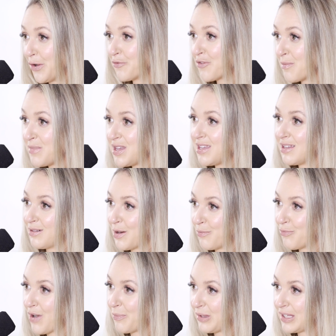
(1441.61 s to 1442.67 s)
learn from me
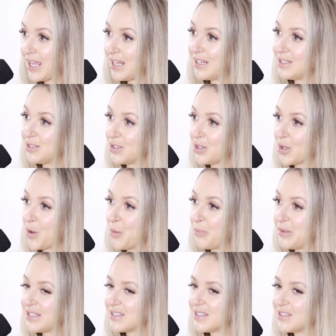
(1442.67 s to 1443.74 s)
and replicate it into their own
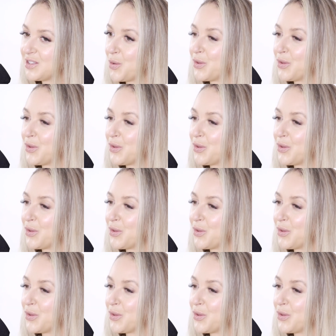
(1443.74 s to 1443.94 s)
business.